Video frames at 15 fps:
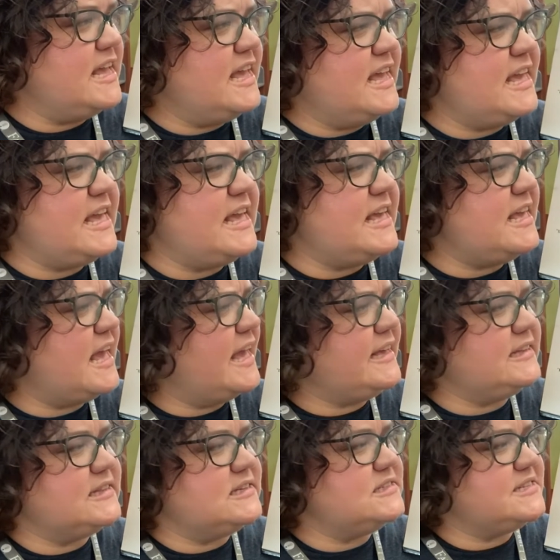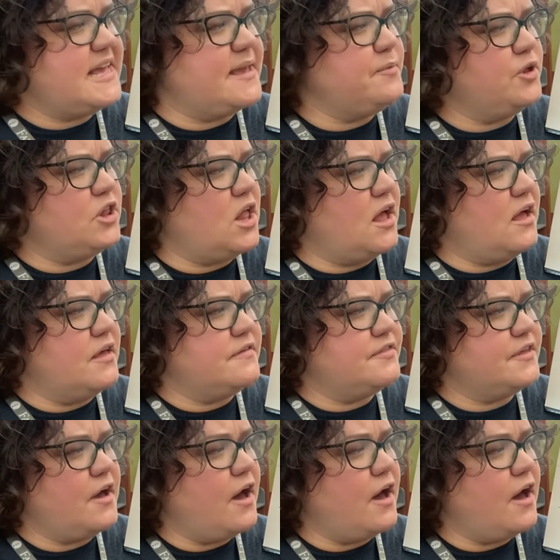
he yanked the tablecloth